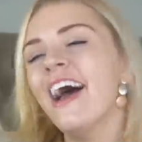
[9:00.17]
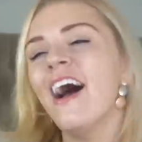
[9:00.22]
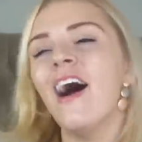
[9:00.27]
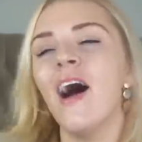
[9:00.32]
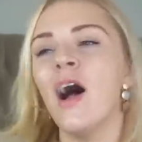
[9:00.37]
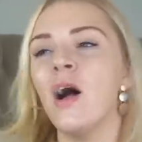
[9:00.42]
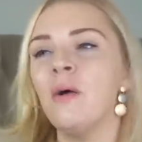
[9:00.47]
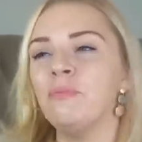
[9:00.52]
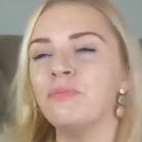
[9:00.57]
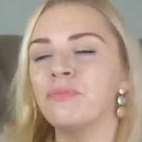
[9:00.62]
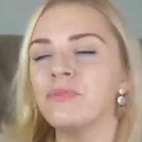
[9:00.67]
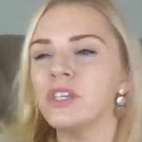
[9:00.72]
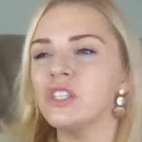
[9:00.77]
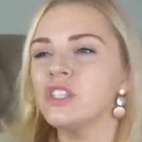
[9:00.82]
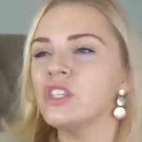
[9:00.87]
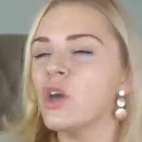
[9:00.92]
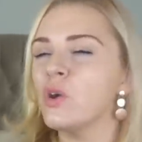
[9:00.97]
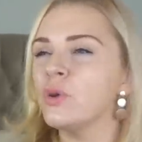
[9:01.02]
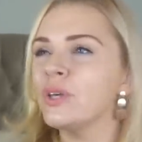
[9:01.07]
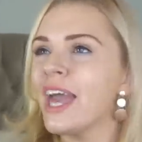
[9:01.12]

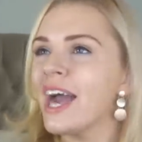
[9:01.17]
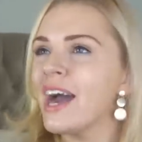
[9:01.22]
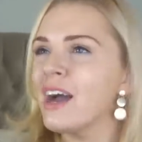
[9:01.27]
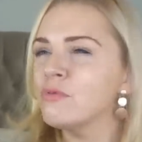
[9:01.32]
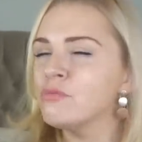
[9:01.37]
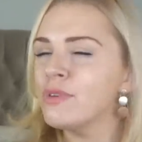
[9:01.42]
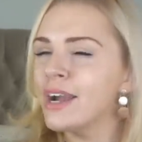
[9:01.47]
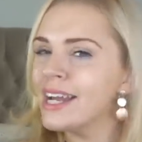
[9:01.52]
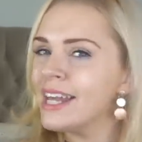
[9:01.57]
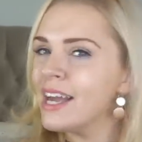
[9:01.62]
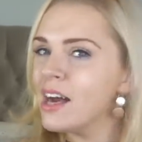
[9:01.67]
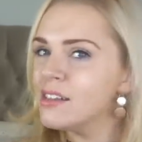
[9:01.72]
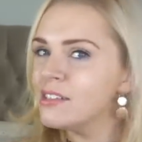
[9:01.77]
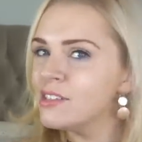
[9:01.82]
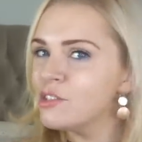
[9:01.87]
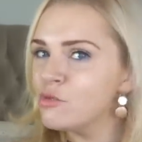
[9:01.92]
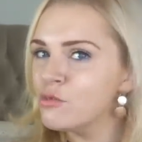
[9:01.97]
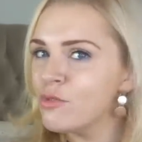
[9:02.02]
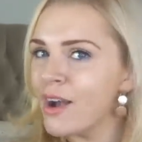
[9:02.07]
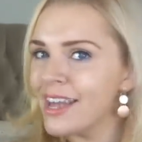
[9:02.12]
So yeah, really
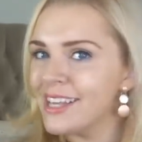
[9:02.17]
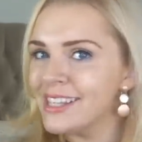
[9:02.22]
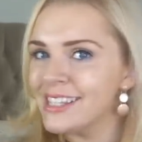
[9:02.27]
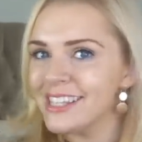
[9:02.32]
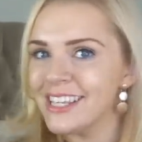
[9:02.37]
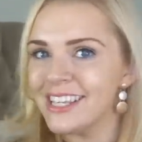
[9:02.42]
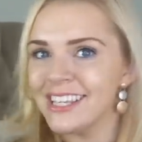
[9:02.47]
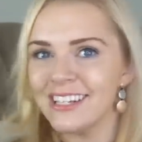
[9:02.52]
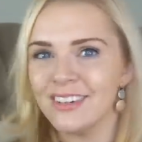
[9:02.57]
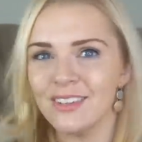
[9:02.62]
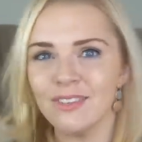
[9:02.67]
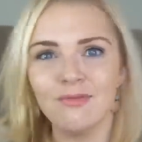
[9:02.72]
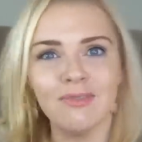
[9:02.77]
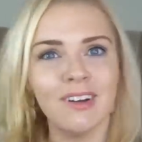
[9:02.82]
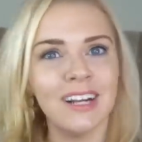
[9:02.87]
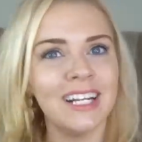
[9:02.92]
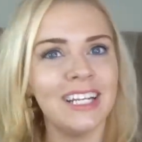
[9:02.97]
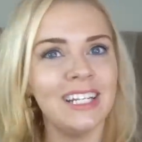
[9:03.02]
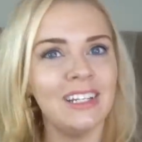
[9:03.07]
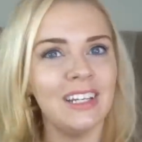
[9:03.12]
underrated and
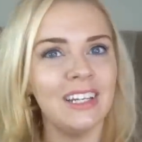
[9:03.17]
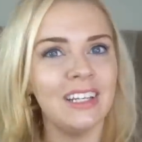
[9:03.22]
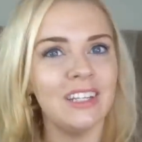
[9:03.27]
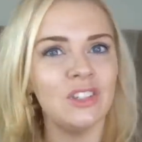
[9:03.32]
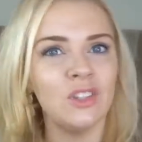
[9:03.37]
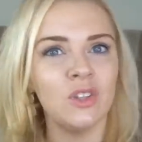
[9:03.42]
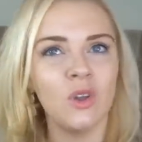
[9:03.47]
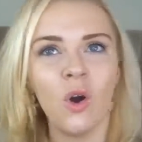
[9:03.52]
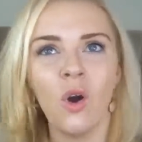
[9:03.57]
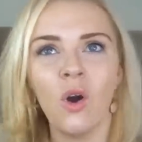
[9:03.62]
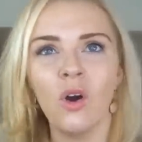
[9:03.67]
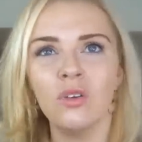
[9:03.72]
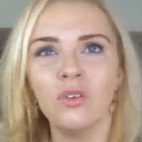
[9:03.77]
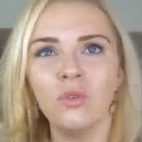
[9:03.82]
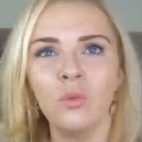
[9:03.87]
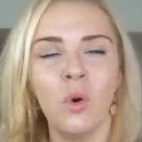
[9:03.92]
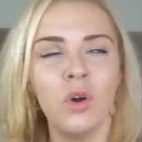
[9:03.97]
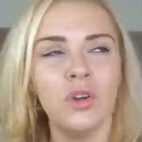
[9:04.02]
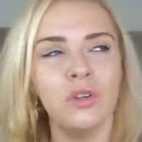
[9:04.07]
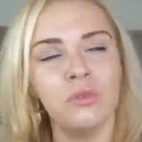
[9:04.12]
really not
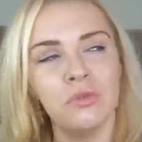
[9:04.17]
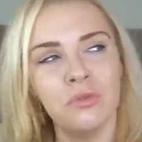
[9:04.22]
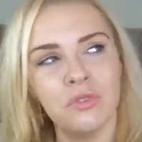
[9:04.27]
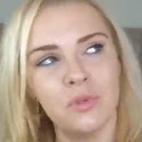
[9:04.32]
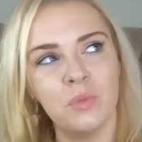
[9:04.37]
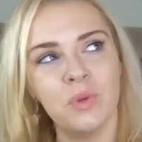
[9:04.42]
what you,